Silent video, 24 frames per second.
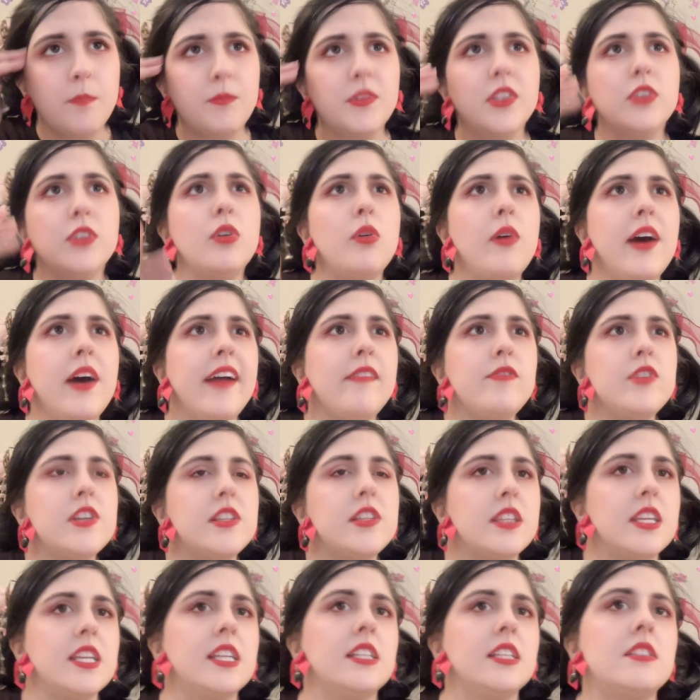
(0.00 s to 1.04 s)
You go after
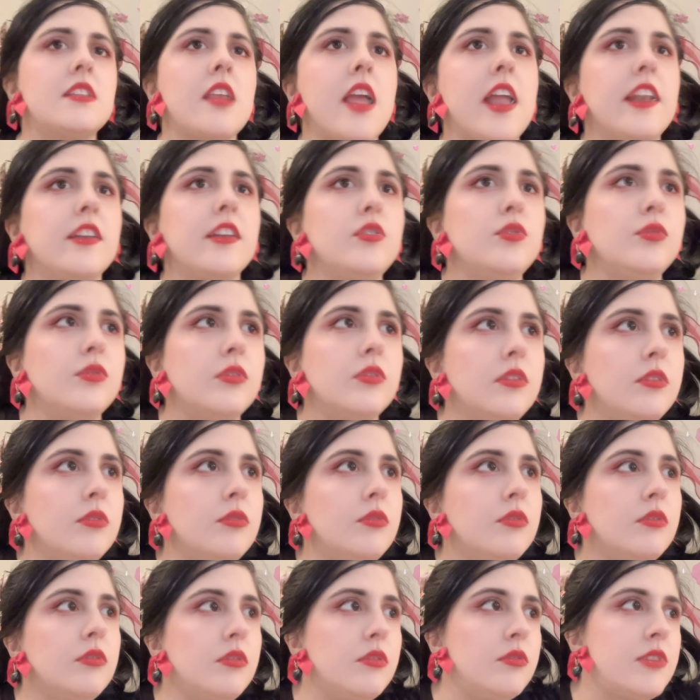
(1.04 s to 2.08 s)
things and
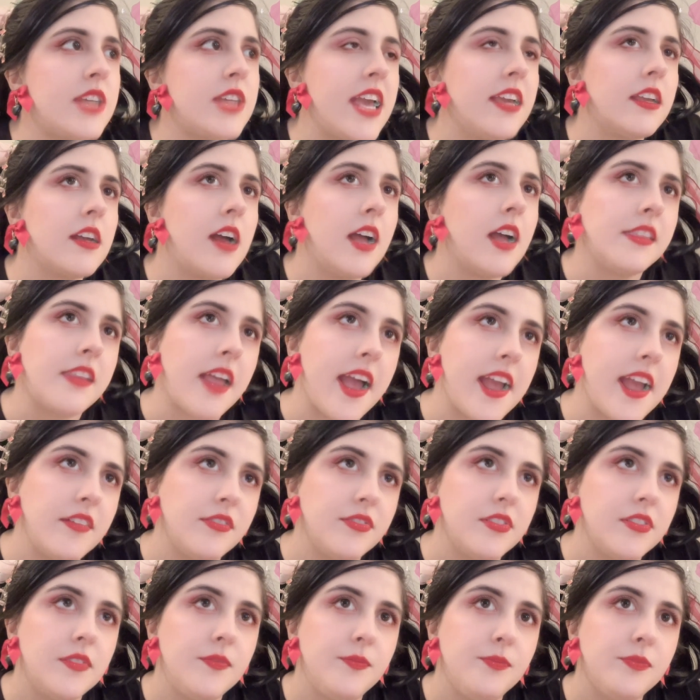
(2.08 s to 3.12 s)
you take on
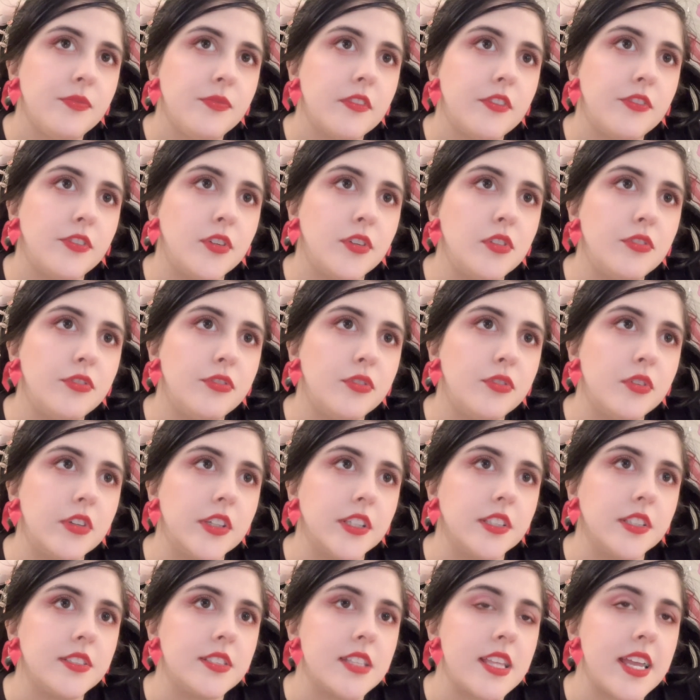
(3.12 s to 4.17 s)
life full
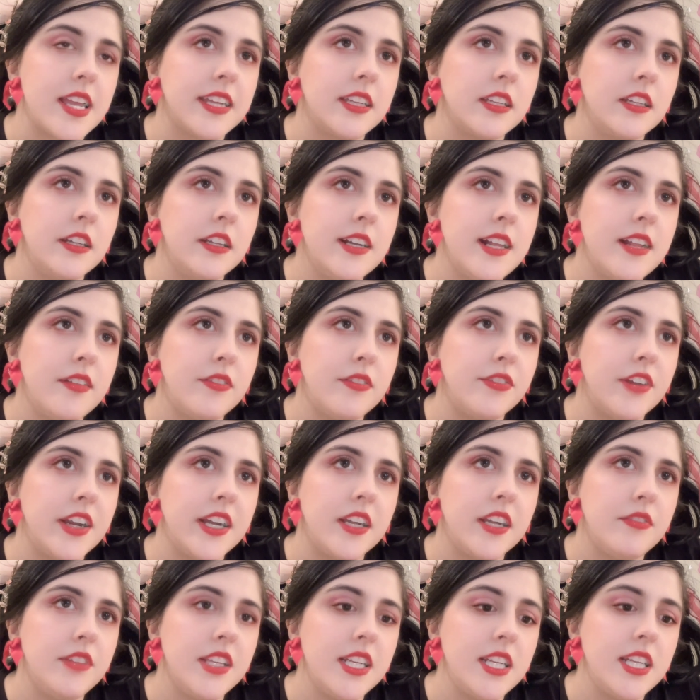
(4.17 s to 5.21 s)
force. Like, you're not
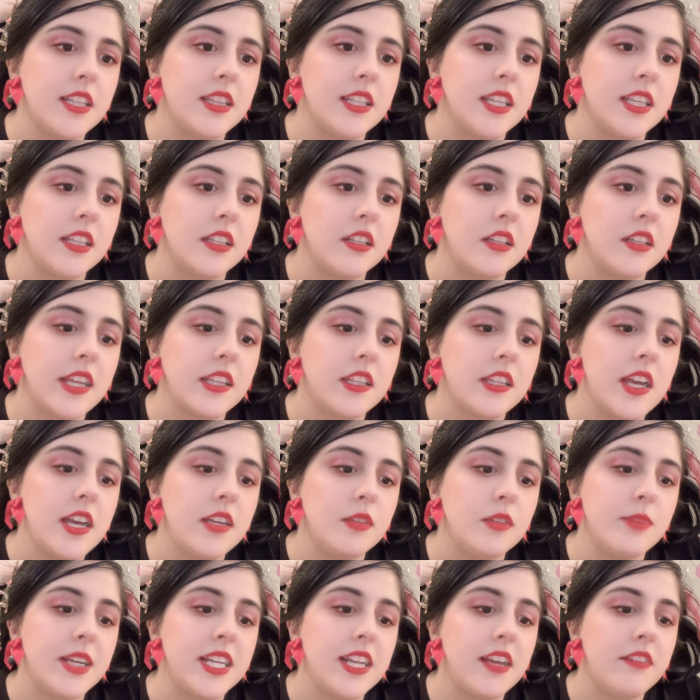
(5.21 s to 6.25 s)
afraid of anything. You're like,
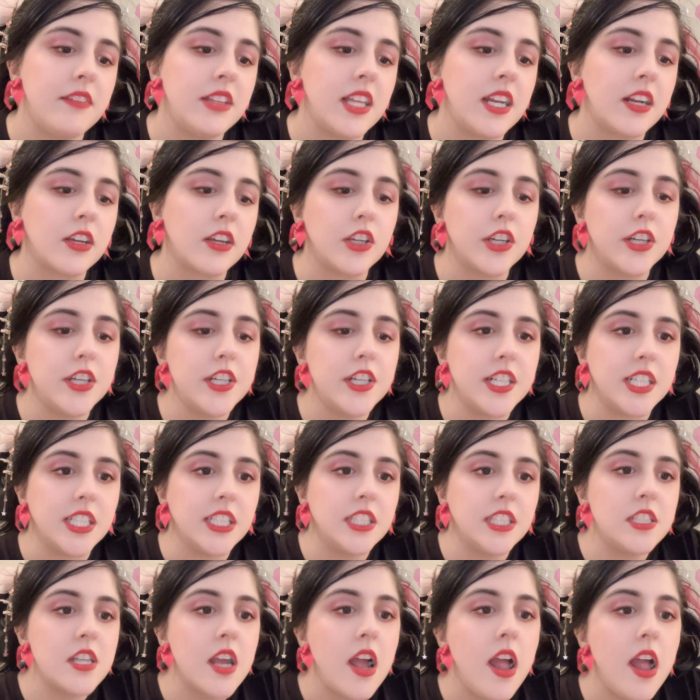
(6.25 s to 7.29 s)
yeah, you might have a lot of
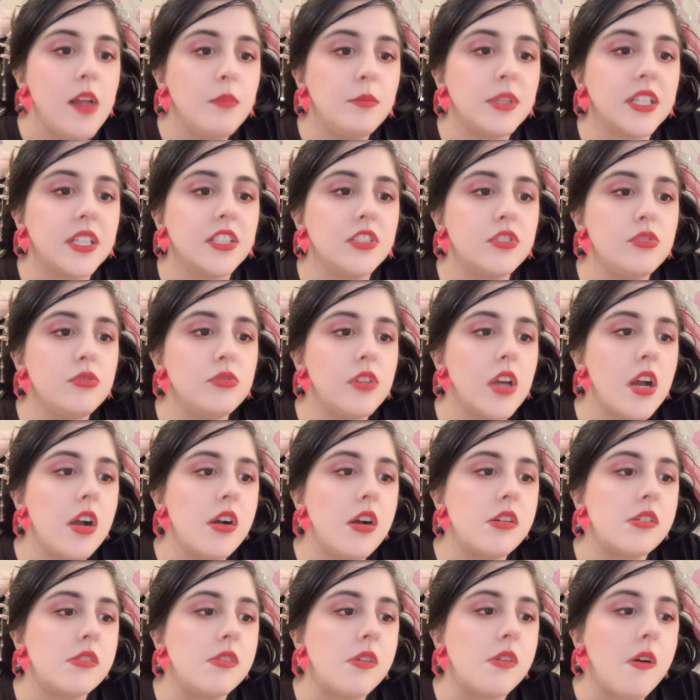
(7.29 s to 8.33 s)
courage because you
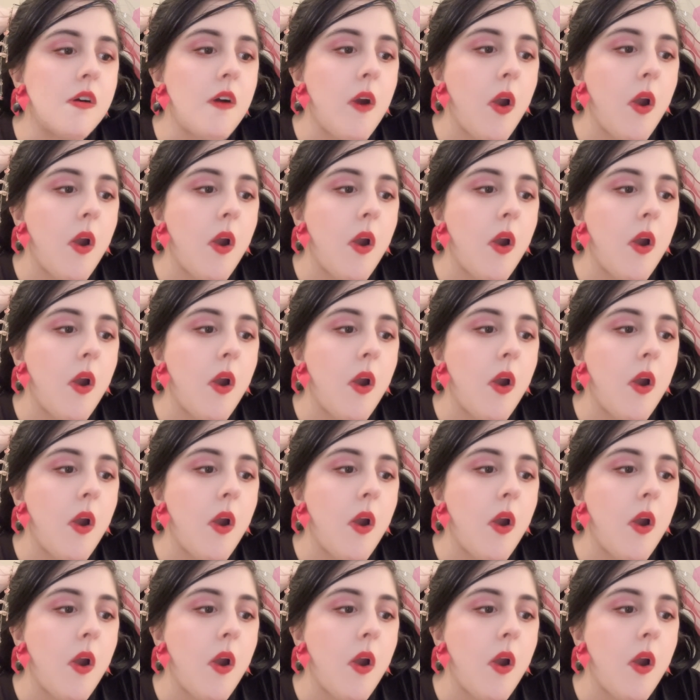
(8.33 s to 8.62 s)
know.